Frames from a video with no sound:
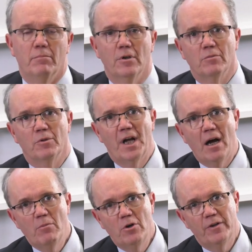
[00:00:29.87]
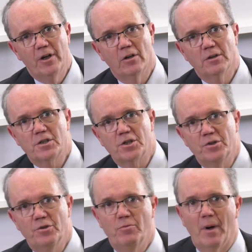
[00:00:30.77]
But we're now moving on
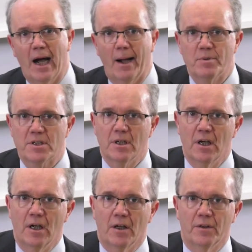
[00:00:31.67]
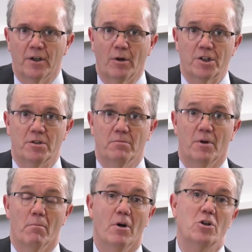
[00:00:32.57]
to perhaps the
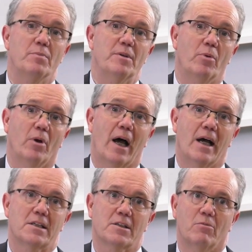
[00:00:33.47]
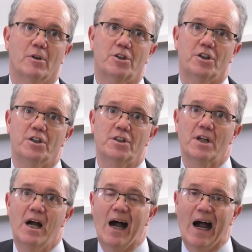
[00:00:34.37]
question that most people ask, which
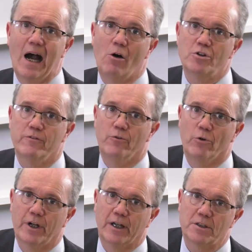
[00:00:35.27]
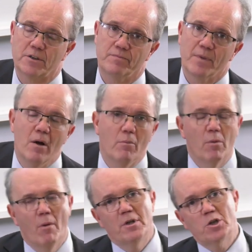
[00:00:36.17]
is how to forecast.
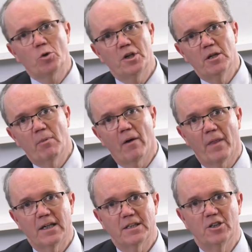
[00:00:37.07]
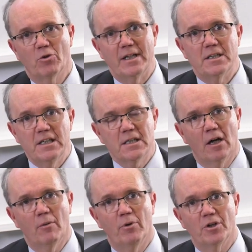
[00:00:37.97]
We won't be talking about that in great
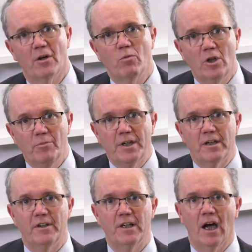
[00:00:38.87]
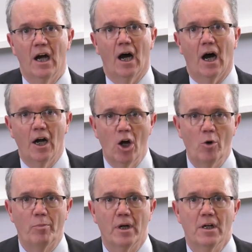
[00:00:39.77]
detail, but I will be giving, I
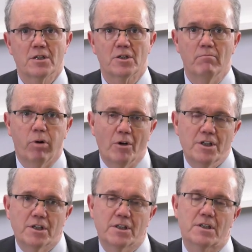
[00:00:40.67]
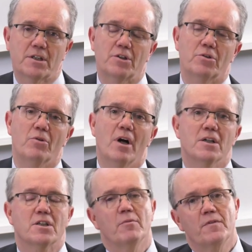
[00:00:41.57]
hope, some pointers to
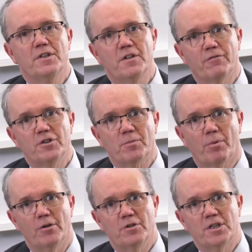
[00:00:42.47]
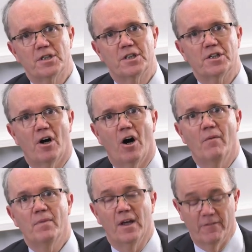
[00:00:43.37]
some of the different approaches that
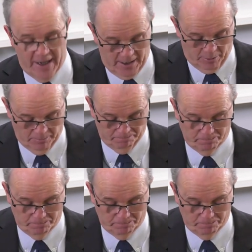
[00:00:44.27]
are available.